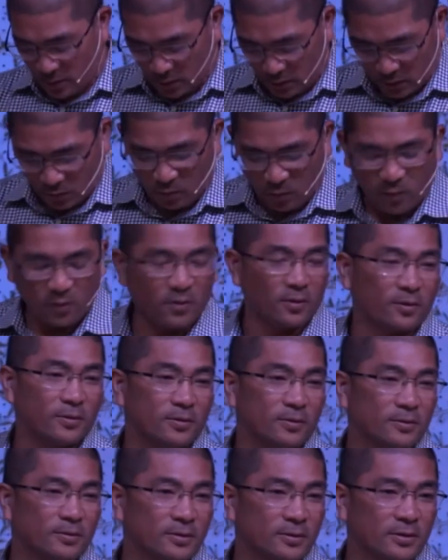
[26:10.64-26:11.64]
the
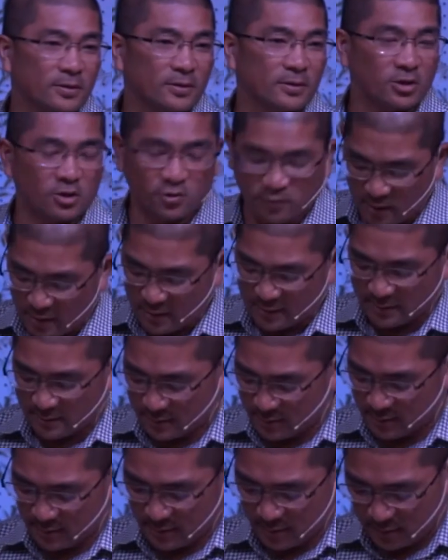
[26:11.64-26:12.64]
world trusts
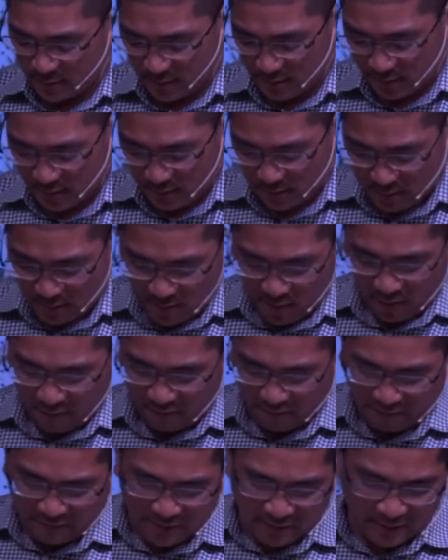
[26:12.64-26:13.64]
our
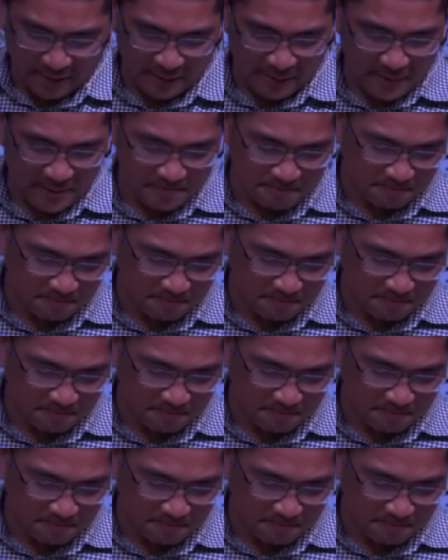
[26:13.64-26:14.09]
faith